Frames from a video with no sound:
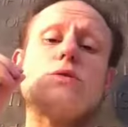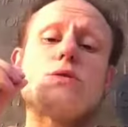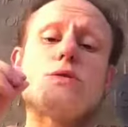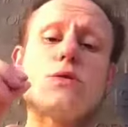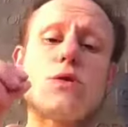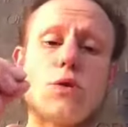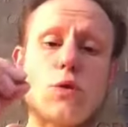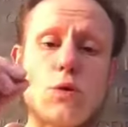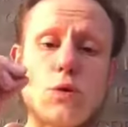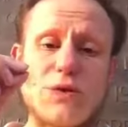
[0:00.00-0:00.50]

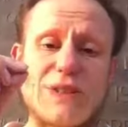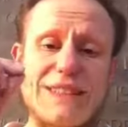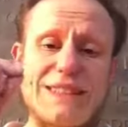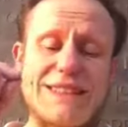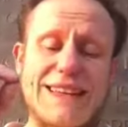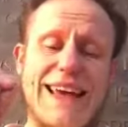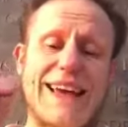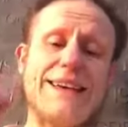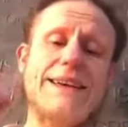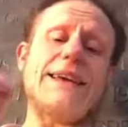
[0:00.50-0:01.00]
tools and
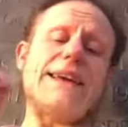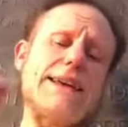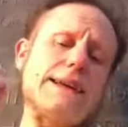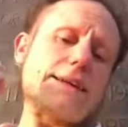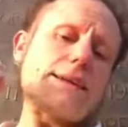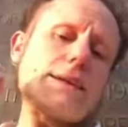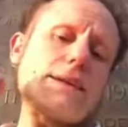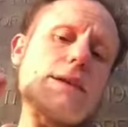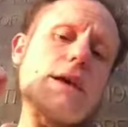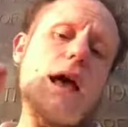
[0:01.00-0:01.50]

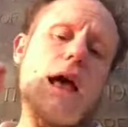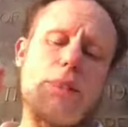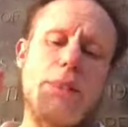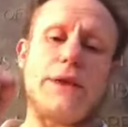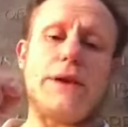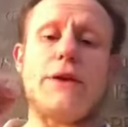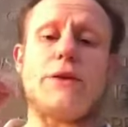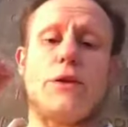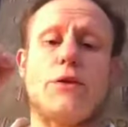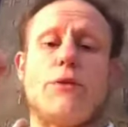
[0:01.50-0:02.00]
techniques
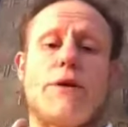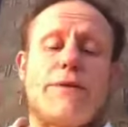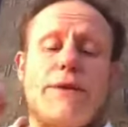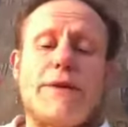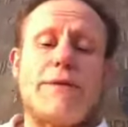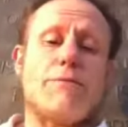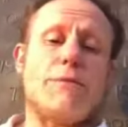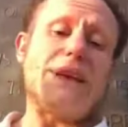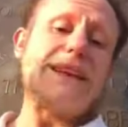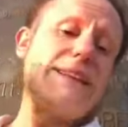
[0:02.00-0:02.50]
than you do if
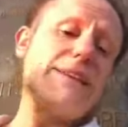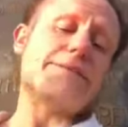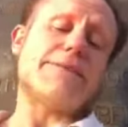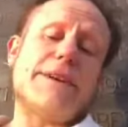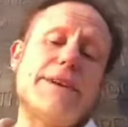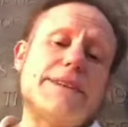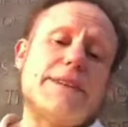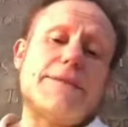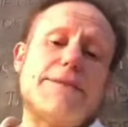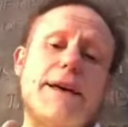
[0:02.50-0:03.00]
you're meeting
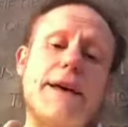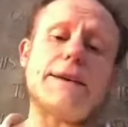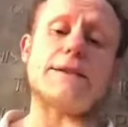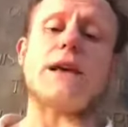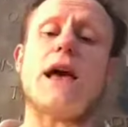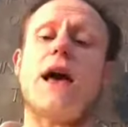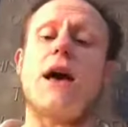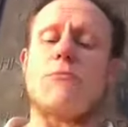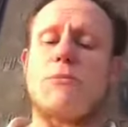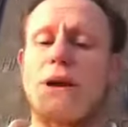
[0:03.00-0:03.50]
face to face,
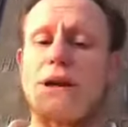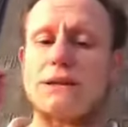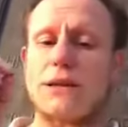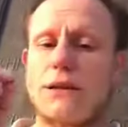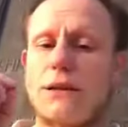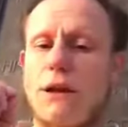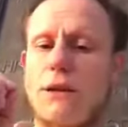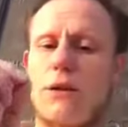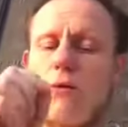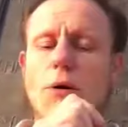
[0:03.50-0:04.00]
because a
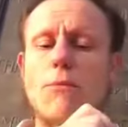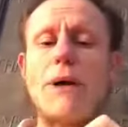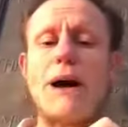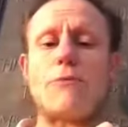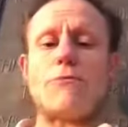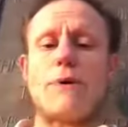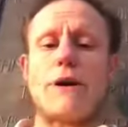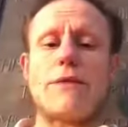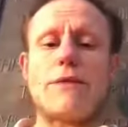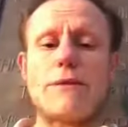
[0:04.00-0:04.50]
lot lower
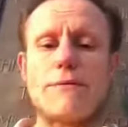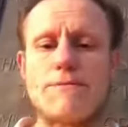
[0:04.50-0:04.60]
bandwidth.